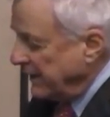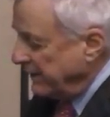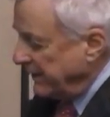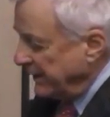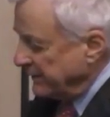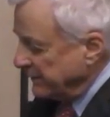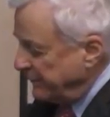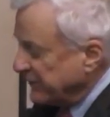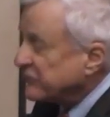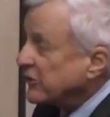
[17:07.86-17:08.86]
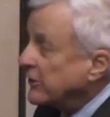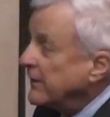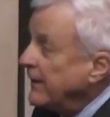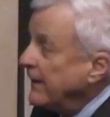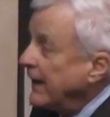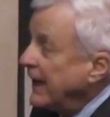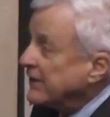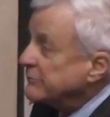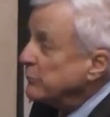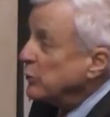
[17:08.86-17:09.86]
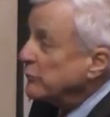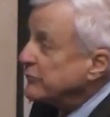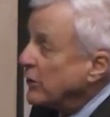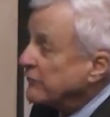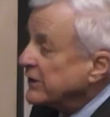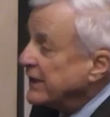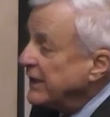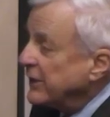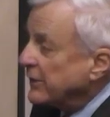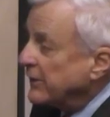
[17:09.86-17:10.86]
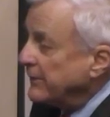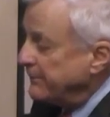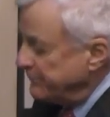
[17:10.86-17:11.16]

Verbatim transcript: uh, in the picture has moved over to here.